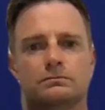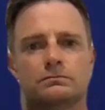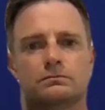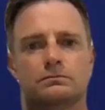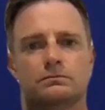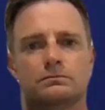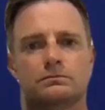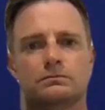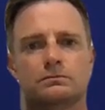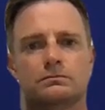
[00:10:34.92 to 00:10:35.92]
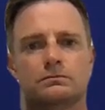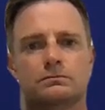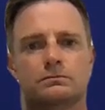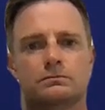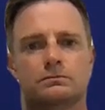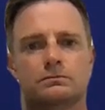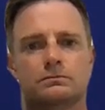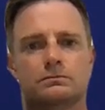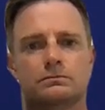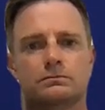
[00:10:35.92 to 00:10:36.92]

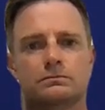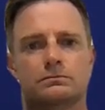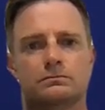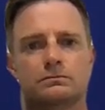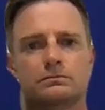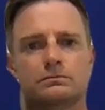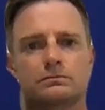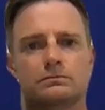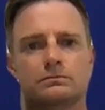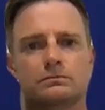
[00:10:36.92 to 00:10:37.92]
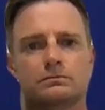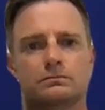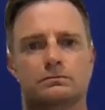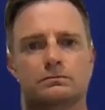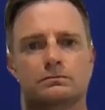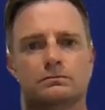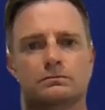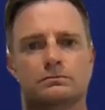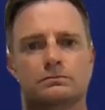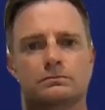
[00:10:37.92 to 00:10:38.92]
No words are spoken by the person on screen.